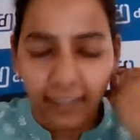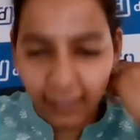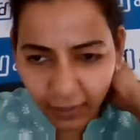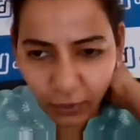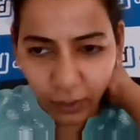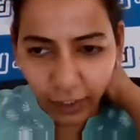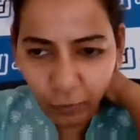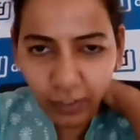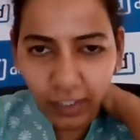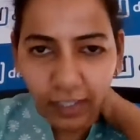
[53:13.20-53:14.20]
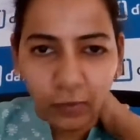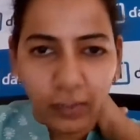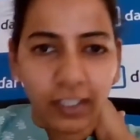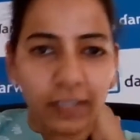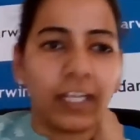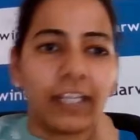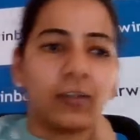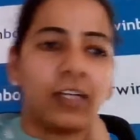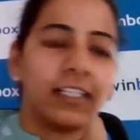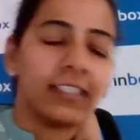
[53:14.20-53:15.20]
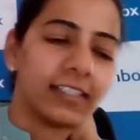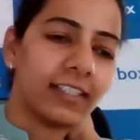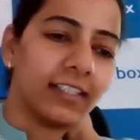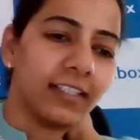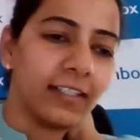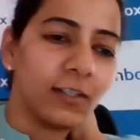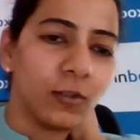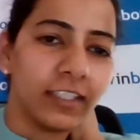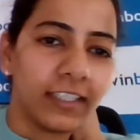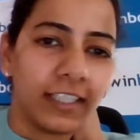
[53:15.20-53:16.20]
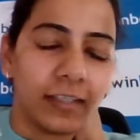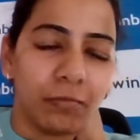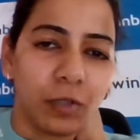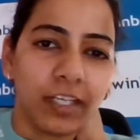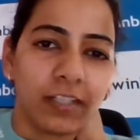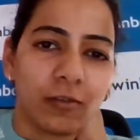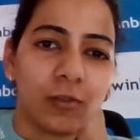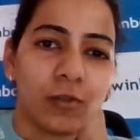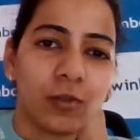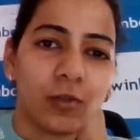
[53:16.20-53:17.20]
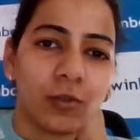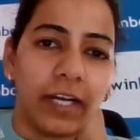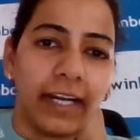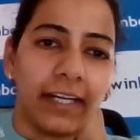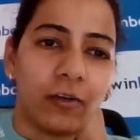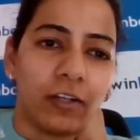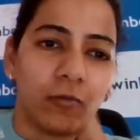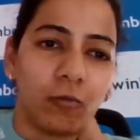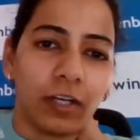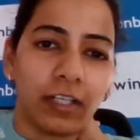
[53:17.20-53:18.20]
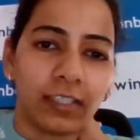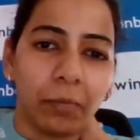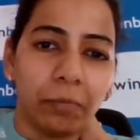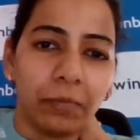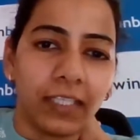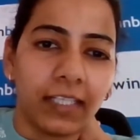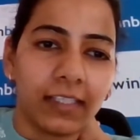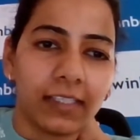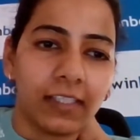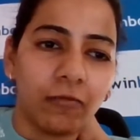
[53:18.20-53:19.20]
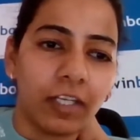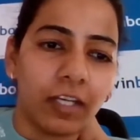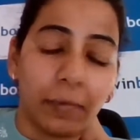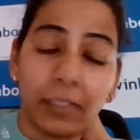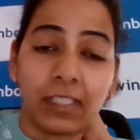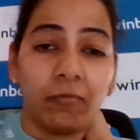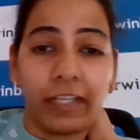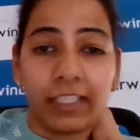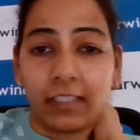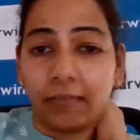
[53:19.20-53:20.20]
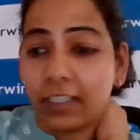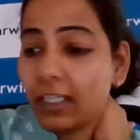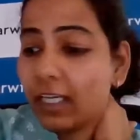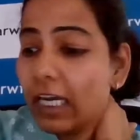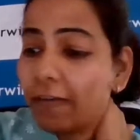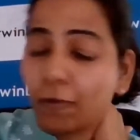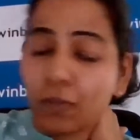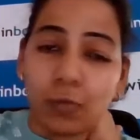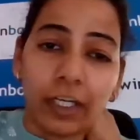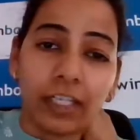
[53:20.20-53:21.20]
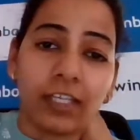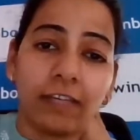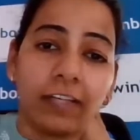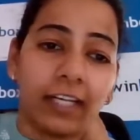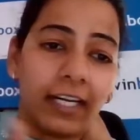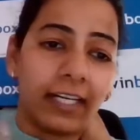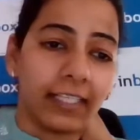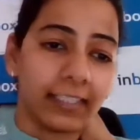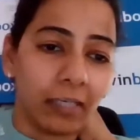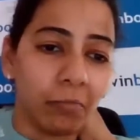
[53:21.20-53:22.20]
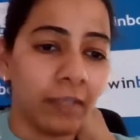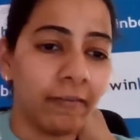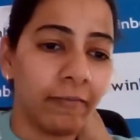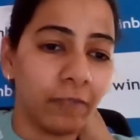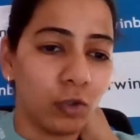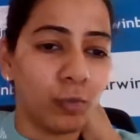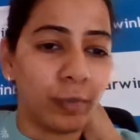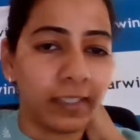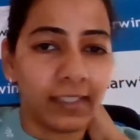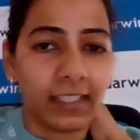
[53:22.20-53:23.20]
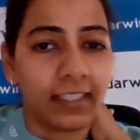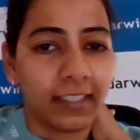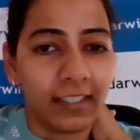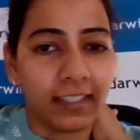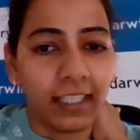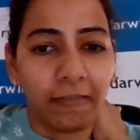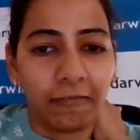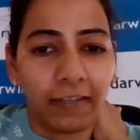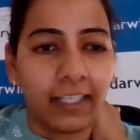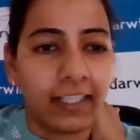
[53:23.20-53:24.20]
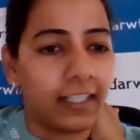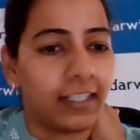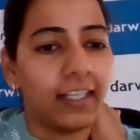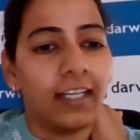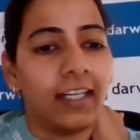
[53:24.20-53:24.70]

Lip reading: I would like to ask Rohit and Mukesh also to add on what are some things in which, some ways in which, of course, Mukesh gave a great example when we opened the session itself, right? Like,